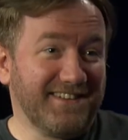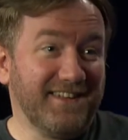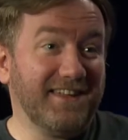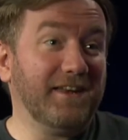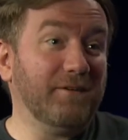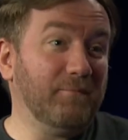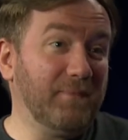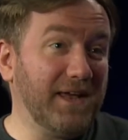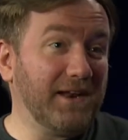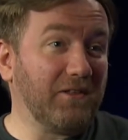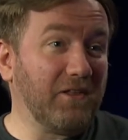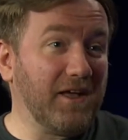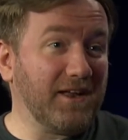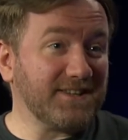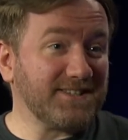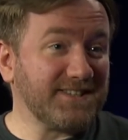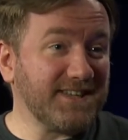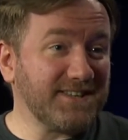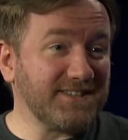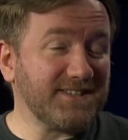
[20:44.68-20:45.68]
it made a lot
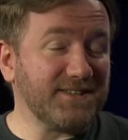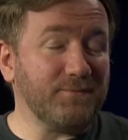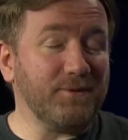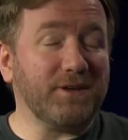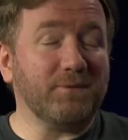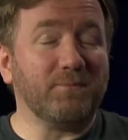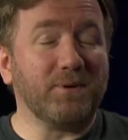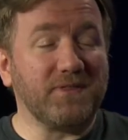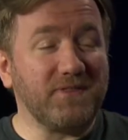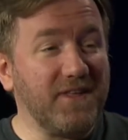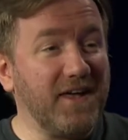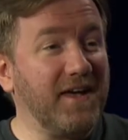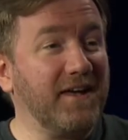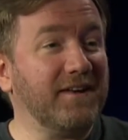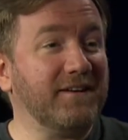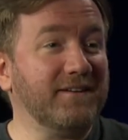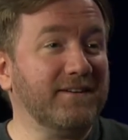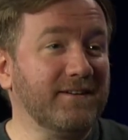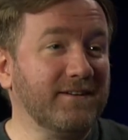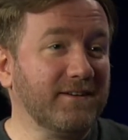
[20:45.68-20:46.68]
of sense to me. But
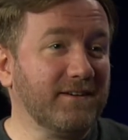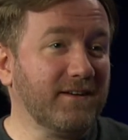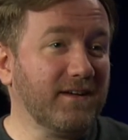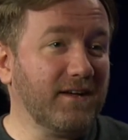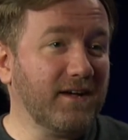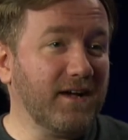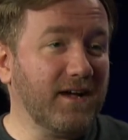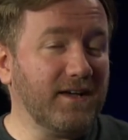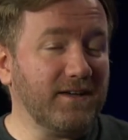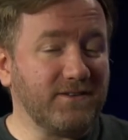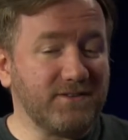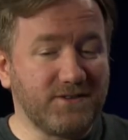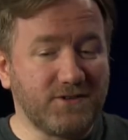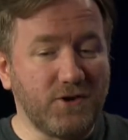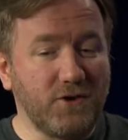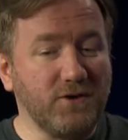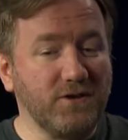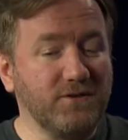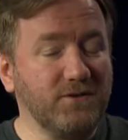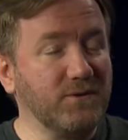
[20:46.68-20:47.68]
then I
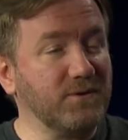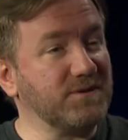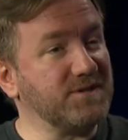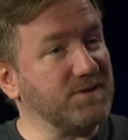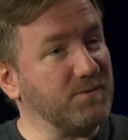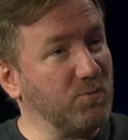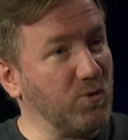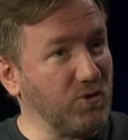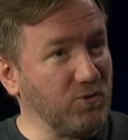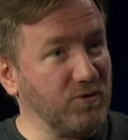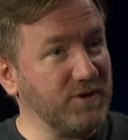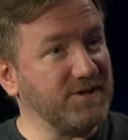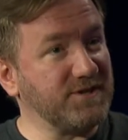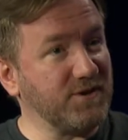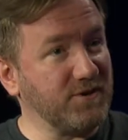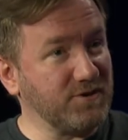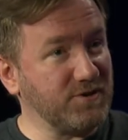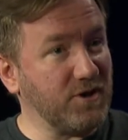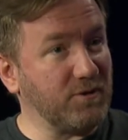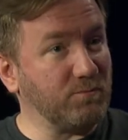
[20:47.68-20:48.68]
started doing some more
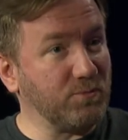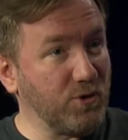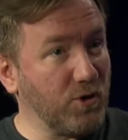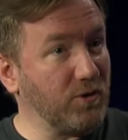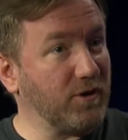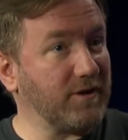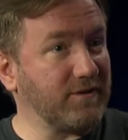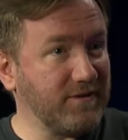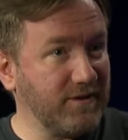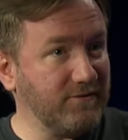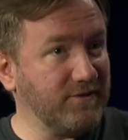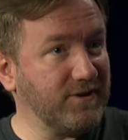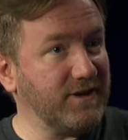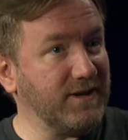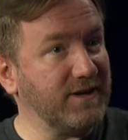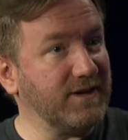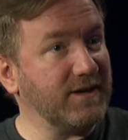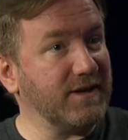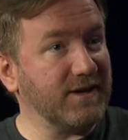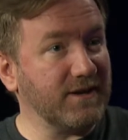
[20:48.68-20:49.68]
research on
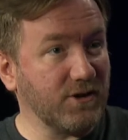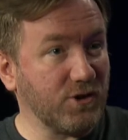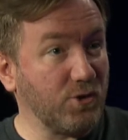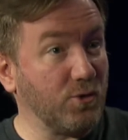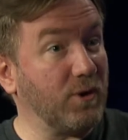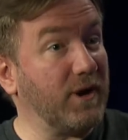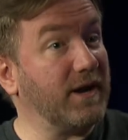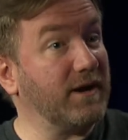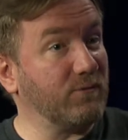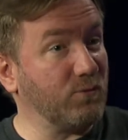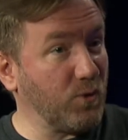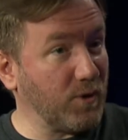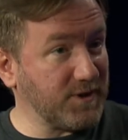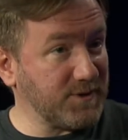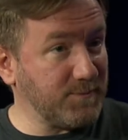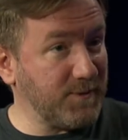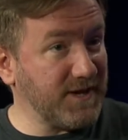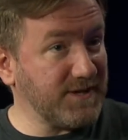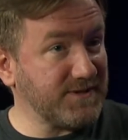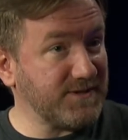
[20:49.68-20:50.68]
productivity in a creative
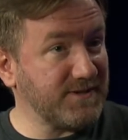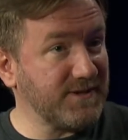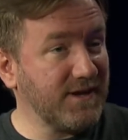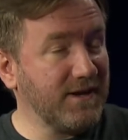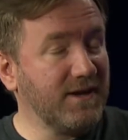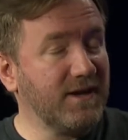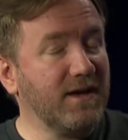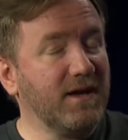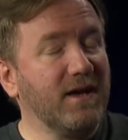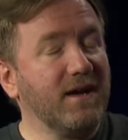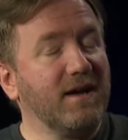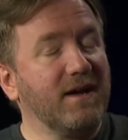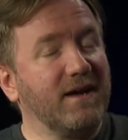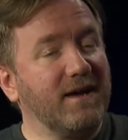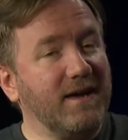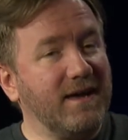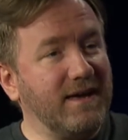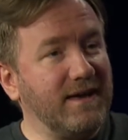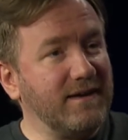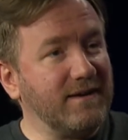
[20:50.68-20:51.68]
workspace. Mm-hmm.
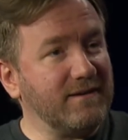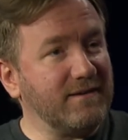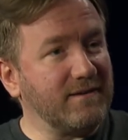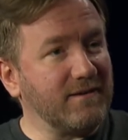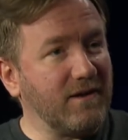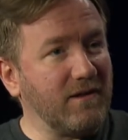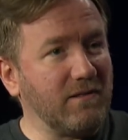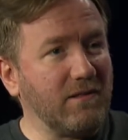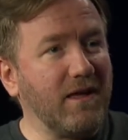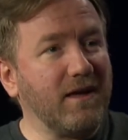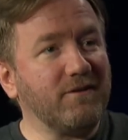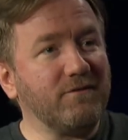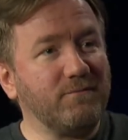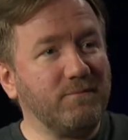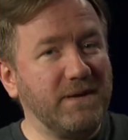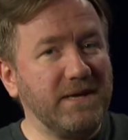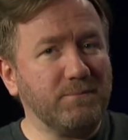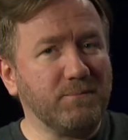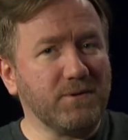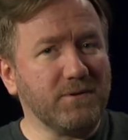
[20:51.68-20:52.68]
And a lot of
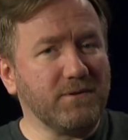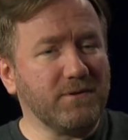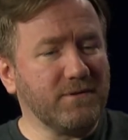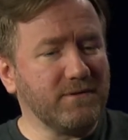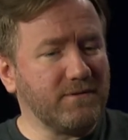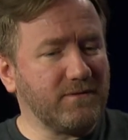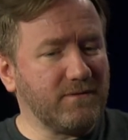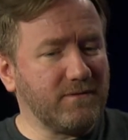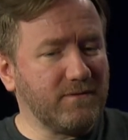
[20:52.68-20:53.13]
people